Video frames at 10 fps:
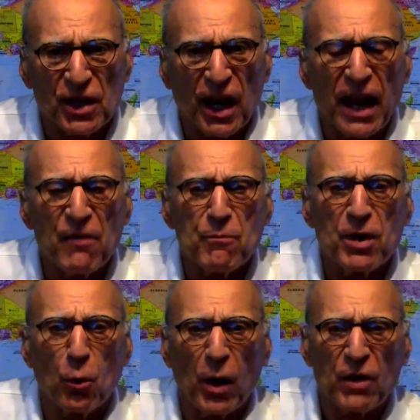that I have been
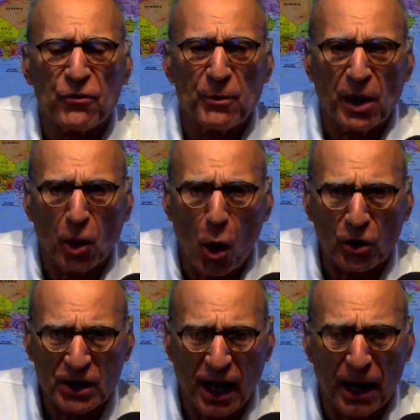away from a
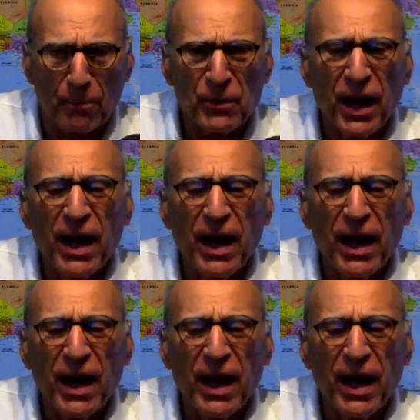long time.